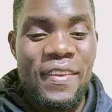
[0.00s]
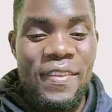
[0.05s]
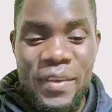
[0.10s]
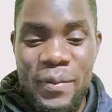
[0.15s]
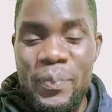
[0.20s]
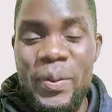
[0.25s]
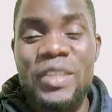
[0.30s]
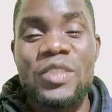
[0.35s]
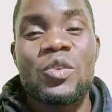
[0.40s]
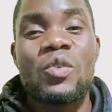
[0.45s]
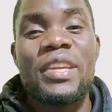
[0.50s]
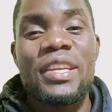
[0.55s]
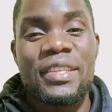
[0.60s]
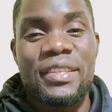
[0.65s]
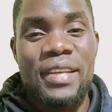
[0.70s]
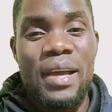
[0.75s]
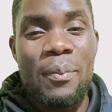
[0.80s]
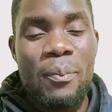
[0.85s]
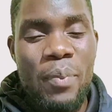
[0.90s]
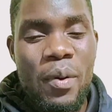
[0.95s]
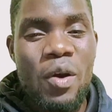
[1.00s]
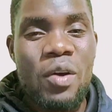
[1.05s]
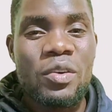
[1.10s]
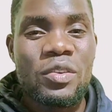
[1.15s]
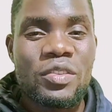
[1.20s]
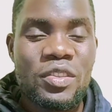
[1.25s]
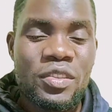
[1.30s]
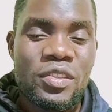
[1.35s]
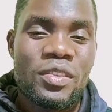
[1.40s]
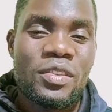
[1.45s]
the person he
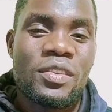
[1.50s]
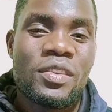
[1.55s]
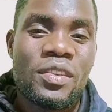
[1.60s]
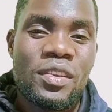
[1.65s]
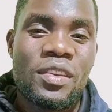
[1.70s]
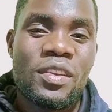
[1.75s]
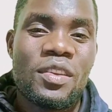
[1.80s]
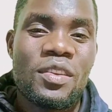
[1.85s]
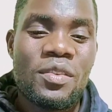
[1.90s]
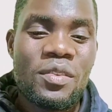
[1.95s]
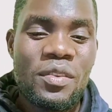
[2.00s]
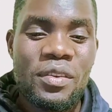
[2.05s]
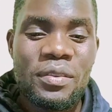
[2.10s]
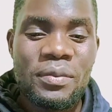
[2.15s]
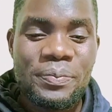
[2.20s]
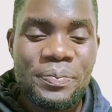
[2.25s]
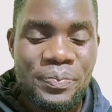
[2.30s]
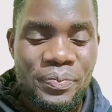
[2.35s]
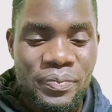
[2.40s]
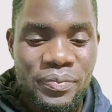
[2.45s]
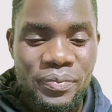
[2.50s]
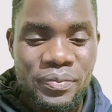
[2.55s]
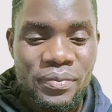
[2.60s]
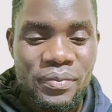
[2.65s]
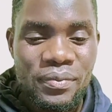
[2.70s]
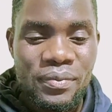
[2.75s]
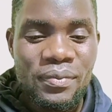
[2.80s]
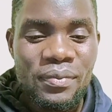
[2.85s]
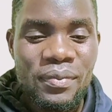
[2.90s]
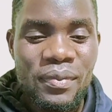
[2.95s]
supports, you know,
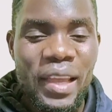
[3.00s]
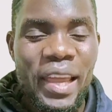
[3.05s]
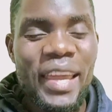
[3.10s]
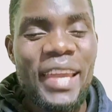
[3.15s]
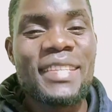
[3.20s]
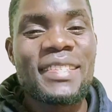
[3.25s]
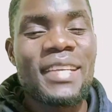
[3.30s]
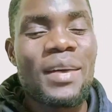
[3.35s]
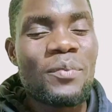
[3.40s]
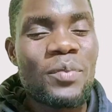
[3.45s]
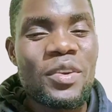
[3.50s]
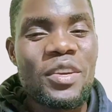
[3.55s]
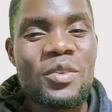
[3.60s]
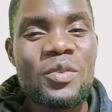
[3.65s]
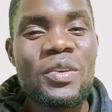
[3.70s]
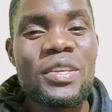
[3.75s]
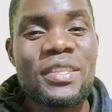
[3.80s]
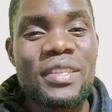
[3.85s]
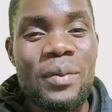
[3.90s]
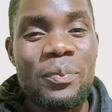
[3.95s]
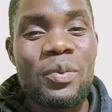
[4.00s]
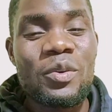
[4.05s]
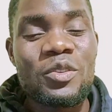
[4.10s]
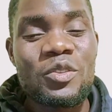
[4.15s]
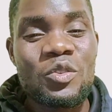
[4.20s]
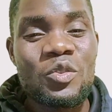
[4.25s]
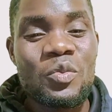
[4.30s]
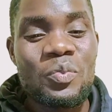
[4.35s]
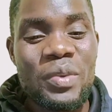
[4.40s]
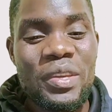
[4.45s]
is somebody we're
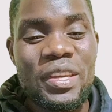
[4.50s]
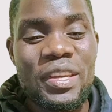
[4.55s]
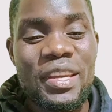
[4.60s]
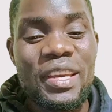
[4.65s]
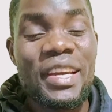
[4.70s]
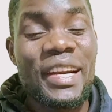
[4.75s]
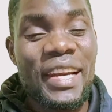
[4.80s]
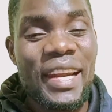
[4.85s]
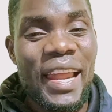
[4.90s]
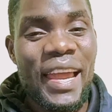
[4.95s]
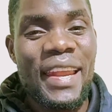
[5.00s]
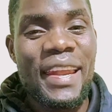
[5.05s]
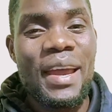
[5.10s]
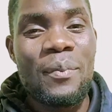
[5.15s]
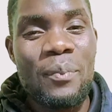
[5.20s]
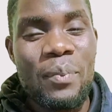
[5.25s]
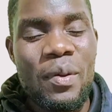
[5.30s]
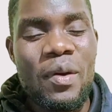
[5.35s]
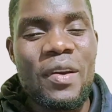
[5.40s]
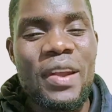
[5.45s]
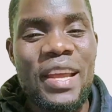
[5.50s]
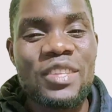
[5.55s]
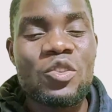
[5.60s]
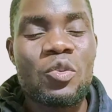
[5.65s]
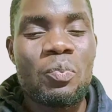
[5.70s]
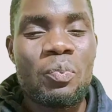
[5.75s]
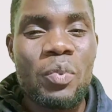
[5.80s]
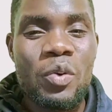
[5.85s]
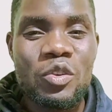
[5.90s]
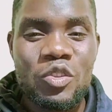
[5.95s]
supposed to be relied upon
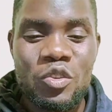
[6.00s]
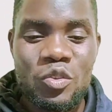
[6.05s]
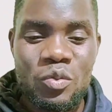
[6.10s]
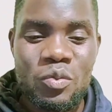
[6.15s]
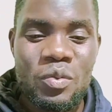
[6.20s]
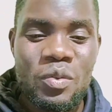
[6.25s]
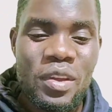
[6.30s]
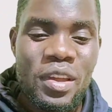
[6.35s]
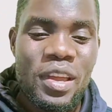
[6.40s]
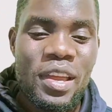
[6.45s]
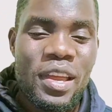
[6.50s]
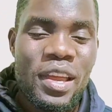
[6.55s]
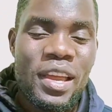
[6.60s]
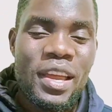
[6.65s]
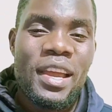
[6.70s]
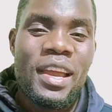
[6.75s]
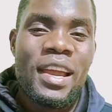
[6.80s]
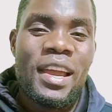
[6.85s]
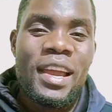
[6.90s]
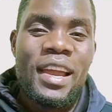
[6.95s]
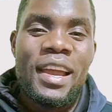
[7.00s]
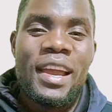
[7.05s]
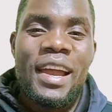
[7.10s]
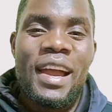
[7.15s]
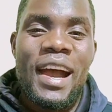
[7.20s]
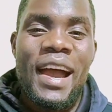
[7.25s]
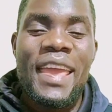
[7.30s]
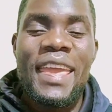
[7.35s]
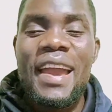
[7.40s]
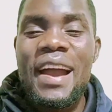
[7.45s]
as opposed to
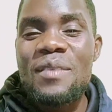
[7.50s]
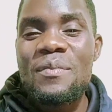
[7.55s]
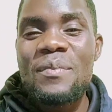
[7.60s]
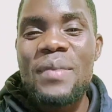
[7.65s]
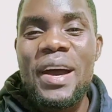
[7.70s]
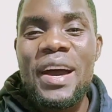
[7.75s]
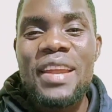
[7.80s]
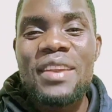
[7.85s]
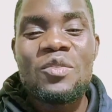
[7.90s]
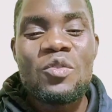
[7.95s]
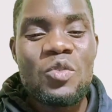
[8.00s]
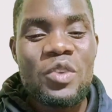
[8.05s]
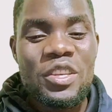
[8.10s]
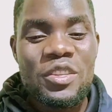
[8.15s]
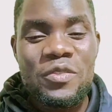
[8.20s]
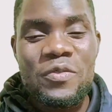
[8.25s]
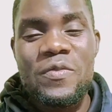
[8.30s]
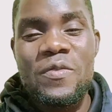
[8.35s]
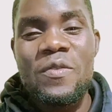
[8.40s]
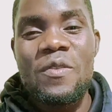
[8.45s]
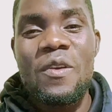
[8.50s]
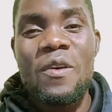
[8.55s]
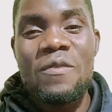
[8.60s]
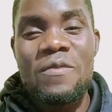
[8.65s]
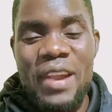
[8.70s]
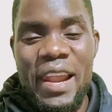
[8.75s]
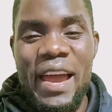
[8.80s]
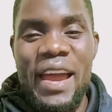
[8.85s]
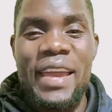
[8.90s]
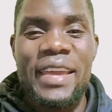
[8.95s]
a young man who is full
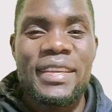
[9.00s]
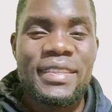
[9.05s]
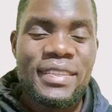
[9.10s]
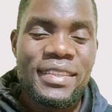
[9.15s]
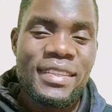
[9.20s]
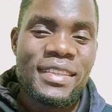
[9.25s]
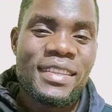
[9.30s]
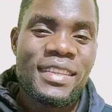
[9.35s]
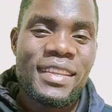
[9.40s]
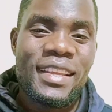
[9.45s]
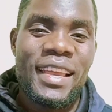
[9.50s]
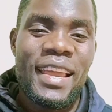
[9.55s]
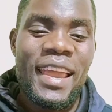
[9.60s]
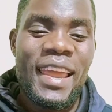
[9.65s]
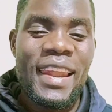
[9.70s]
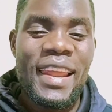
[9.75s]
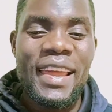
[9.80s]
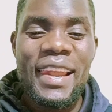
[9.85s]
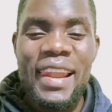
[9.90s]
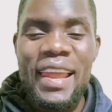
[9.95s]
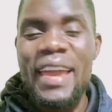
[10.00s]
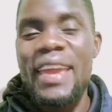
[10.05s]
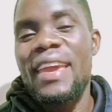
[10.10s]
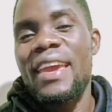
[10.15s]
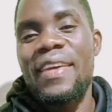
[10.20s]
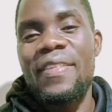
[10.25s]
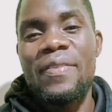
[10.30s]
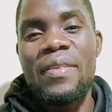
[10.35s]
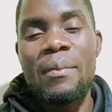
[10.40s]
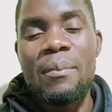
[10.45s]
of lies. And I
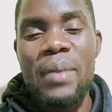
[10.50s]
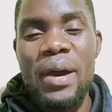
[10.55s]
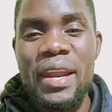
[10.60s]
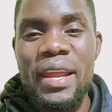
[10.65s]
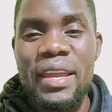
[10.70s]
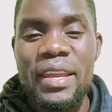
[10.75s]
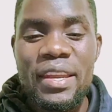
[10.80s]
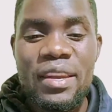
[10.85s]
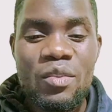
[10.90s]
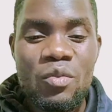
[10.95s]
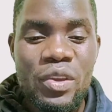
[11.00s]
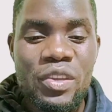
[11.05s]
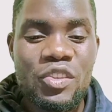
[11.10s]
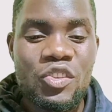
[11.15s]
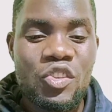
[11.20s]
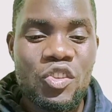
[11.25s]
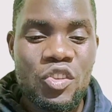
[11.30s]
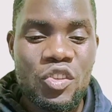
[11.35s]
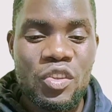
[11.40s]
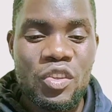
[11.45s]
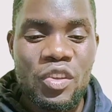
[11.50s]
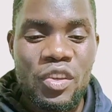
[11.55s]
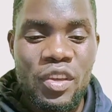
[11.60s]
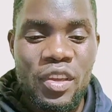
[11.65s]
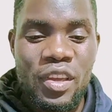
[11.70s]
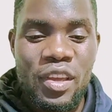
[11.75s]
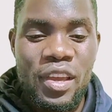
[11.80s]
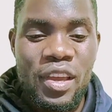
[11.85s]
like the manner in which